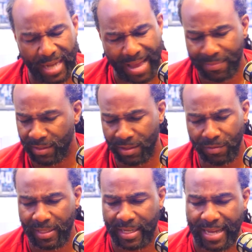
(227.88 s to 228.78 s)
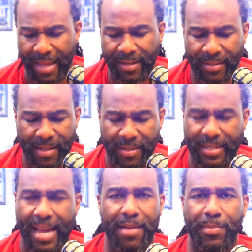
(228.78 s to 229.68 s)
Absolutely, the talent is
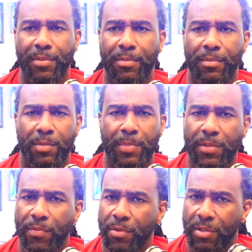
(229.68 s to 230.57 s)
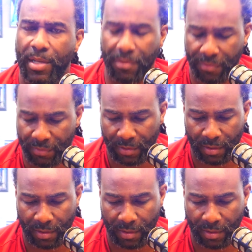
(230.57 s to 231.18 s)
undeniable. It speaks for itself.